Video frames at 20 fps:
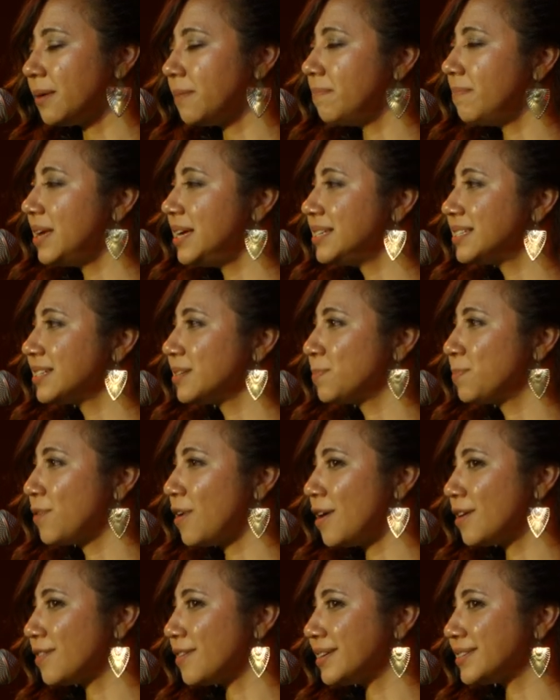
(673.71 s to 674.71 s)
amazing
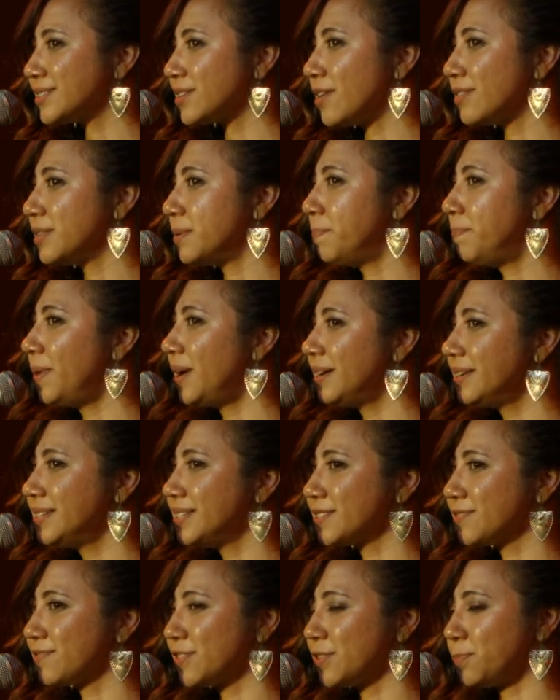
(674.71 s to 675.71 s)
progress on the
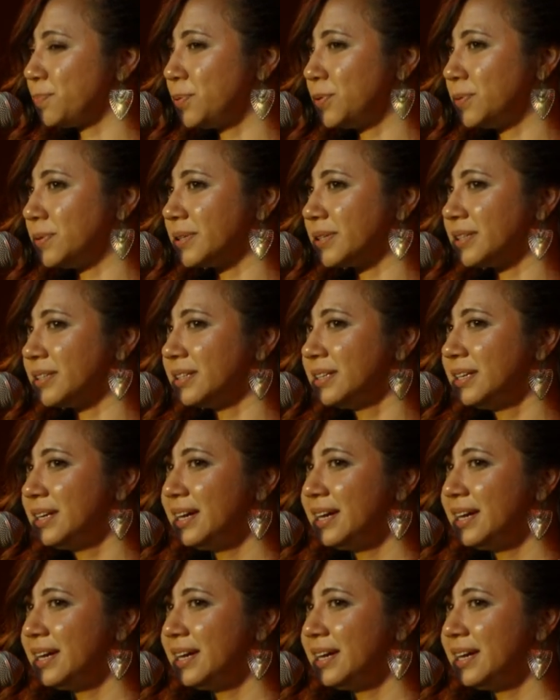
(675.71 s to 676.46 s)
bodies of the poor,